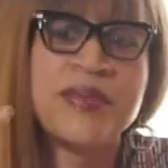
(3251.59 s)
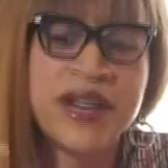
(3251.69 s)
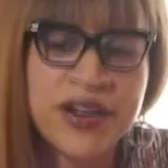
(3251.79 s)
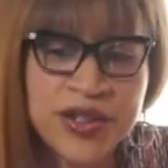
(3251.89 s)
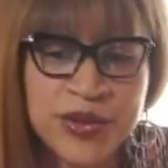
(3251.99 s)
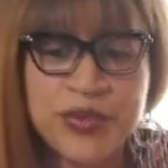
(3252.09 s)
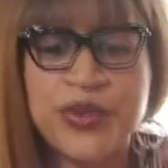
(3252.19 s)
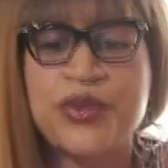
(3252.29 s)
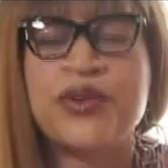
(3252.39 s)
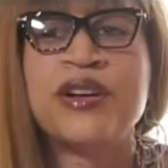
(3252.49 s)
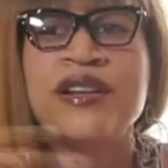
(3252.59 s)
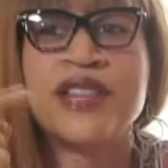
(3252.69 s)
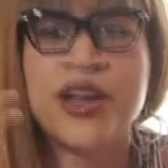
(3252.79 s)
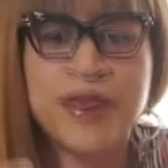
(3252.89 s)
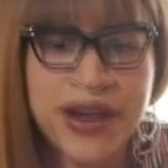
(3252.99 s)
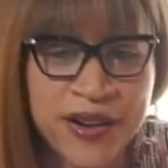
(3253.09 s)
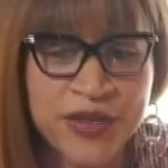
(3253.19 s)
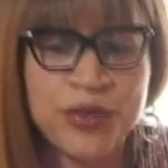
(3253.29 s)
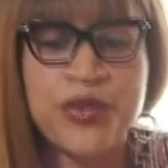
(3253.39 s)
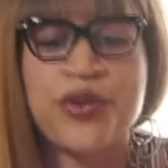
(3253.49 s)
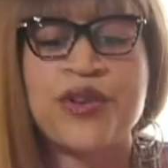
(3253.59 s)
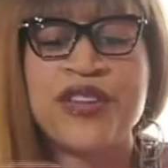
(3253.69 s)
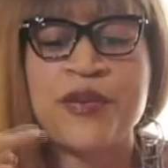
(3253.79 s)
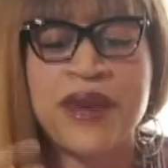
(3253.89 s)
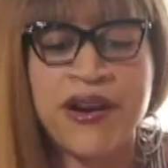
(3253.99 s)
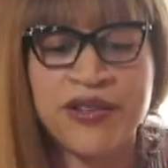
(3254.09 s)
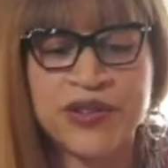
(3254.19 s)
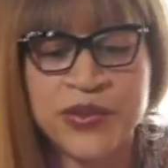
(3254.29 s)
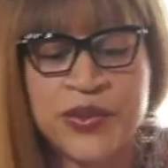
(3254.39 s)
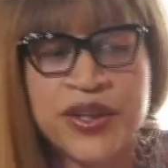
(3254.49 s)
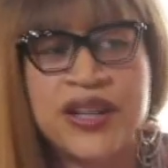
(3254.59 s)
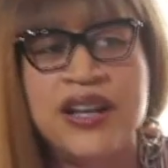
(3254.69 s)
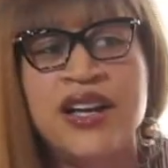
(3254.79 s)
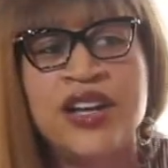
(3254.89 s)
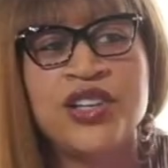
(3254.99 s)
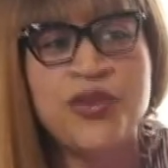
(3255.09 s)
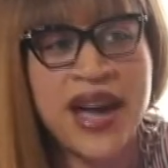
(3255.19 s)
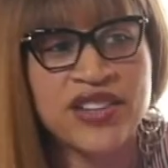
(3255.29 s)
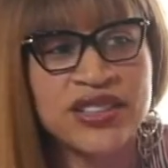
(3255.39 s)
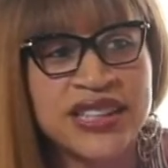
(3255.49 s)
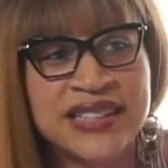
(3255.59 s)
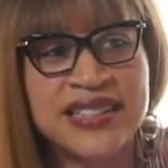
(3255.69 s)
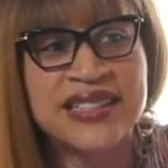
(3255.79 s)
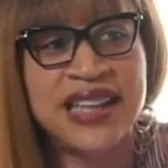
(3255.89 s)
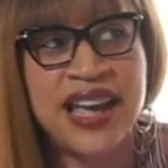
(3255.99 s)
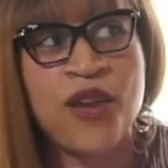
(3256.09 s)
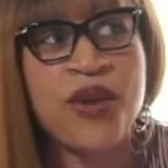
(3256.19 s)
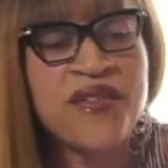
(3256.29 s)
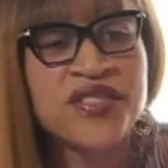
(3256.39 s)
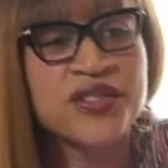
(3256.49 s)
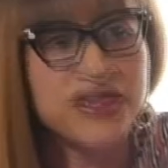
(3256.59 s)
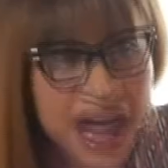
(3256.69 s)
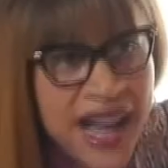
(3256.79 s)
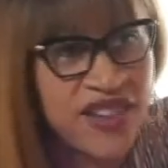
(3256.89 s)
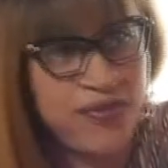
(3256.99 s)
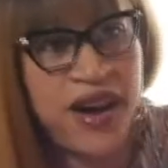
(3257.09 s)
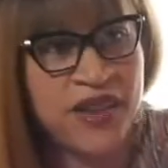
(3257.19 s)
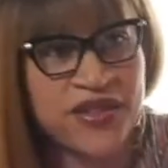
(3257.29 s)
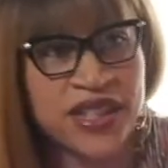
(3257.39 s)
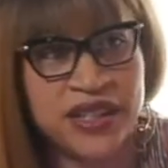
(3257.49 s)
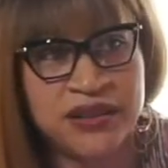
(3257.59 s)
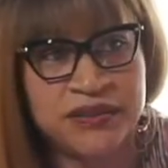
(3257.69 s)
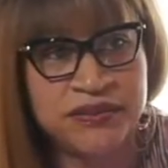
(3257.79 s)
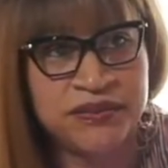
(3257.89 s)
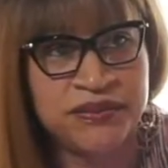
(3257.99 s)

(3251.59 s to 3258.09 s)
My parents were poor. Their parents were poor. Their parents were poor. You actually get to say, we've survived poverty.